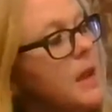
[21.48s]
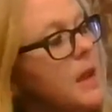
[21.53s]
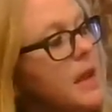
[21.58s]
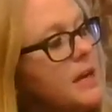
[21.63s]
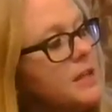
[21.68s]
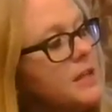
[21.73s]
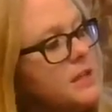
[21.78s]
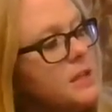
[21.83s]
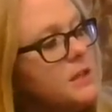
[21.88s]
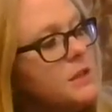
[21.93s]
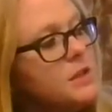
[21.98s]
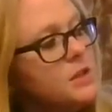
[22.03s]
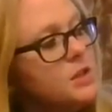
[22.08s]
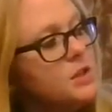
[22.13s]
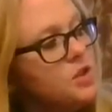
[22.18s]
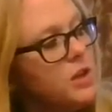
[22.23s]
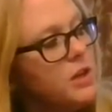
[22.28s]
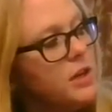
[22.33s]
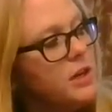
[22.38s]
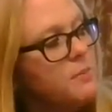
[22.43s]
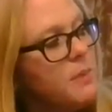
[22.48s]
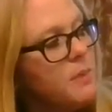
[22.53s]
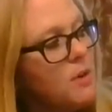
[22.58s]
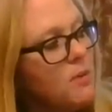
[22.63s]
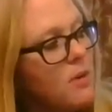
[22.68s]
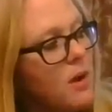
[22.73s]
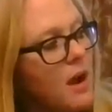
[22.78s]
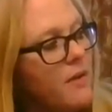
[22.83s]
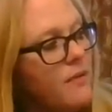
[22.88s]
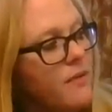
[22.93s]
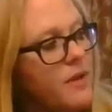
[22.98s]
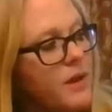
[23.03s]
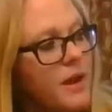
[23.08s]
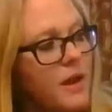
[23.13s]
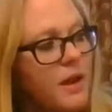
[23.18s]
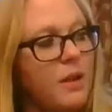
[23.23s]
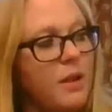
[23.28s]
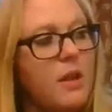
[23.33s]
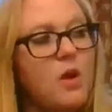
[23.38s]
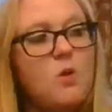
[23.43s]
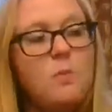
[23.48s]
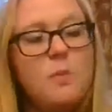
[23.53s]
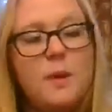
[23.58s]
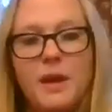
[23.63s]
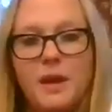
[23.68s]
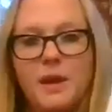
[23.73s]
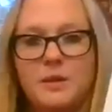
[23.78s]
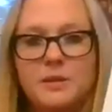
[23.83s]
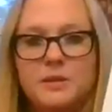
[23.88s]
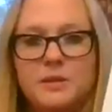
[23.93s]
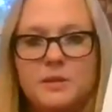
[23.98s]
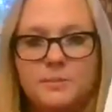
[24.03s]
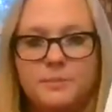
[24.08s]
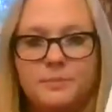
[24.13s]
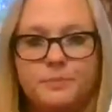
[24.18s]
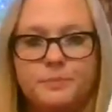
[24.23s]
And it's illustrated by Rafael Lopez.